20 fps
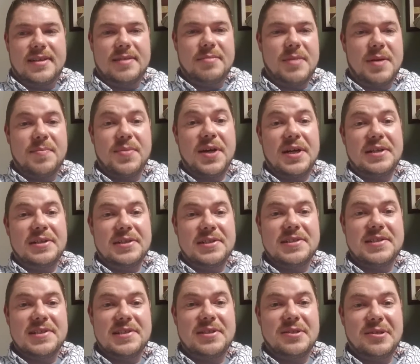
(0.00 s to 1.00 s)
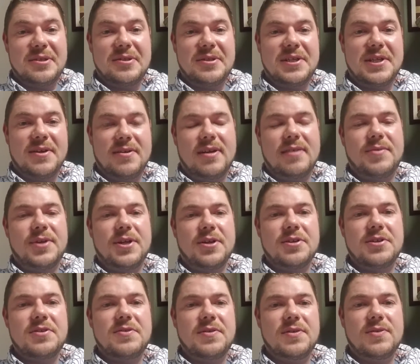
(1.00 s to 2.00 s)
My bucket list is literally to go to every
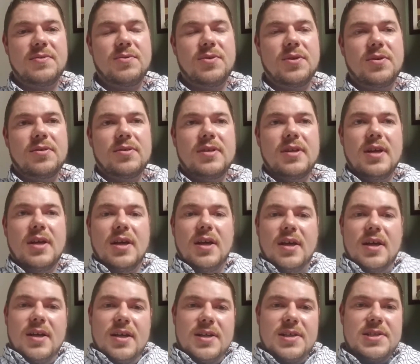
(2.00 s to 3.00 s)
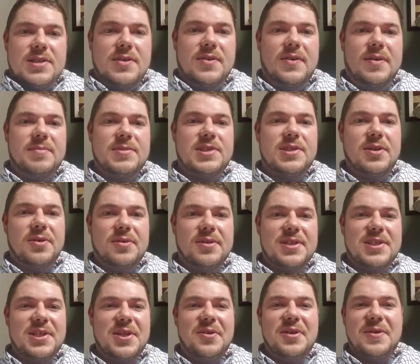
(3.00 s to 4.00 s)
country in the world. So I'm
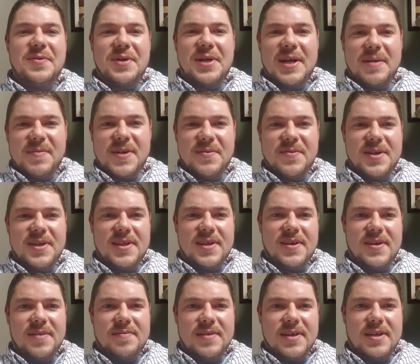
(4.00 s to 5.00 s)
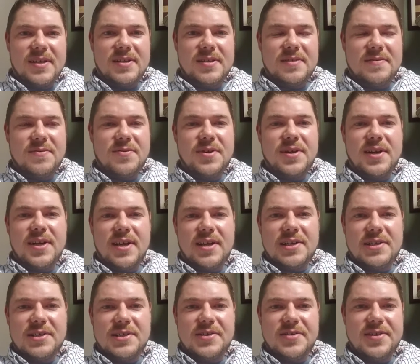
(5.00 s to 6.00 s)
slowly working my way there. I've gotten to 49
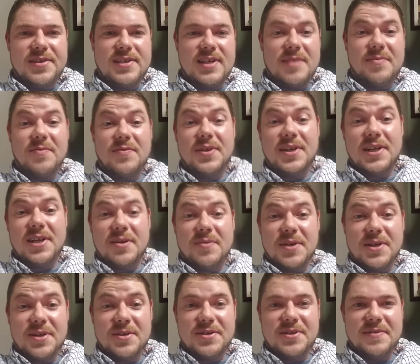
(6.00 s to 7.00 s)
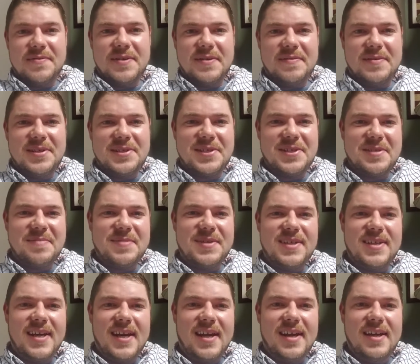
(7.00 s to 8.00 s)
countries. I haven't figured out where country 50 is going to be
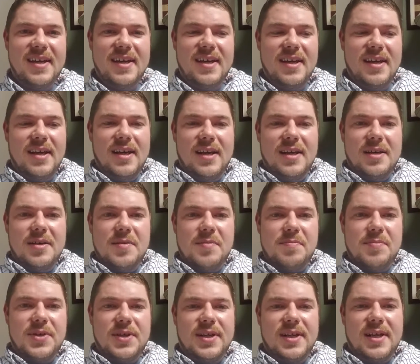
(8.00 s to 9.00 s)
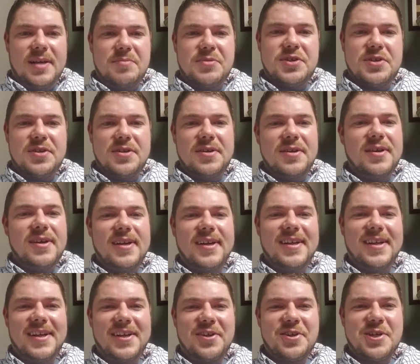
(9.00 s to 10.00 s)
yet, but I'm sure
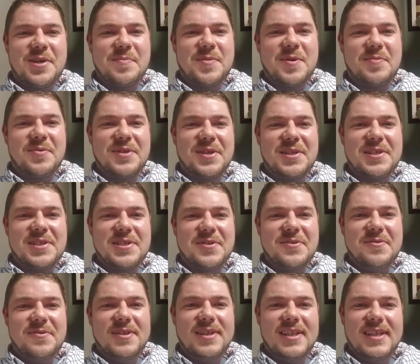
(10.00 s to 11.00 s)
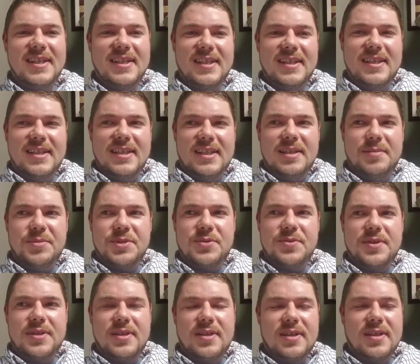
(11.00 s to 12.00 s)
I'll come up with it soon in
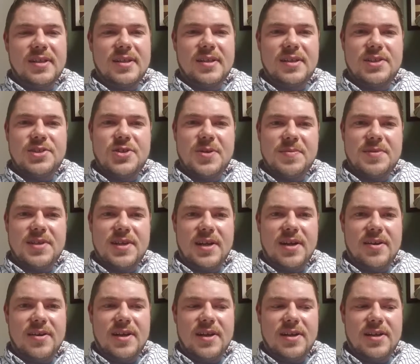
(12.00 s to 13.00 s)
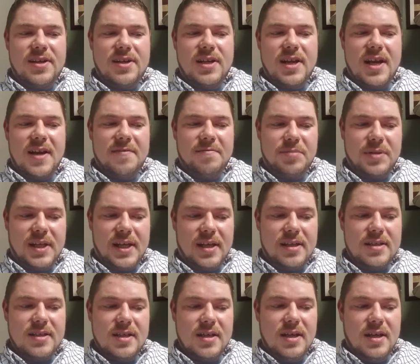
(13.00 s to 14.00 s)
between trips that I already have
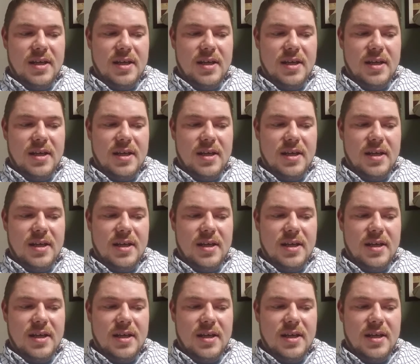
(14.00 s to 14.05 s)
planned.